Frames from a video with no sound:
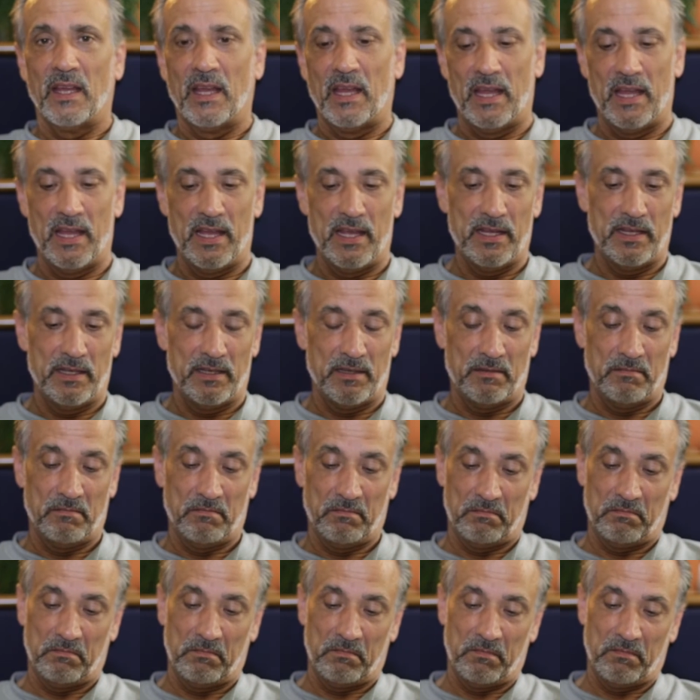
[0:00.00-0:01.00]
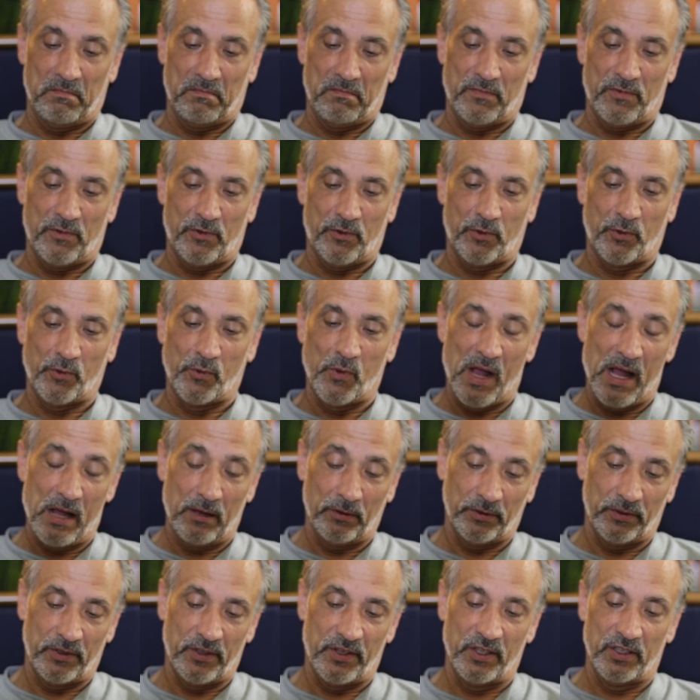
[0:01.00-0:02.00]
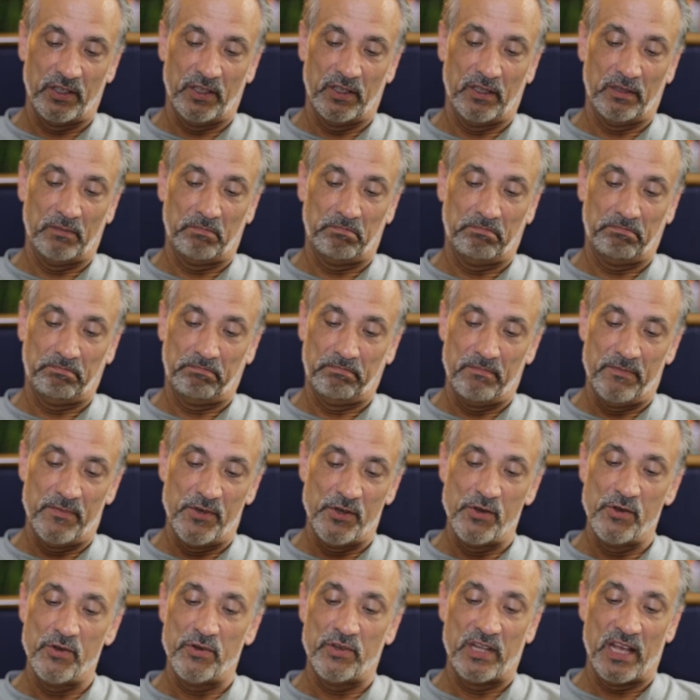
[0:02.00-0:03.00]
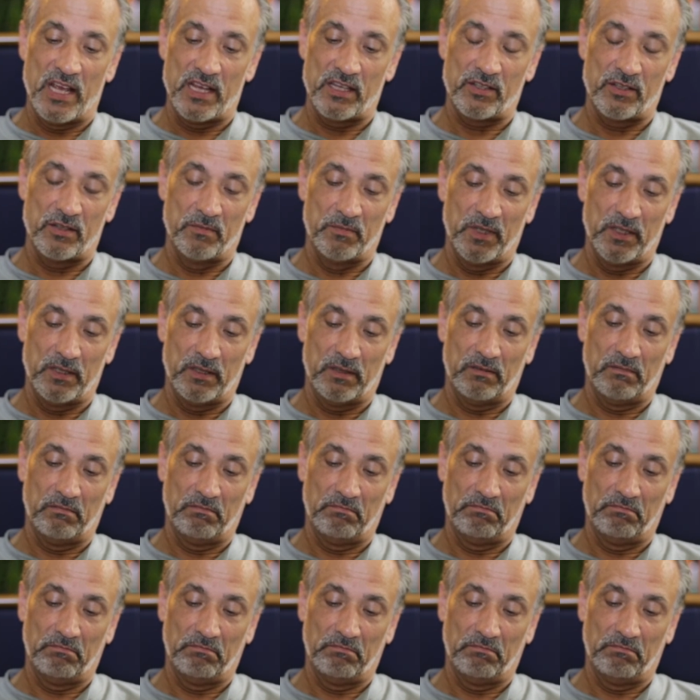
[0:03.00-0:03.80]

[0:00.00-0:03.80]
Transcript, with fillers: And throughout the New Testament,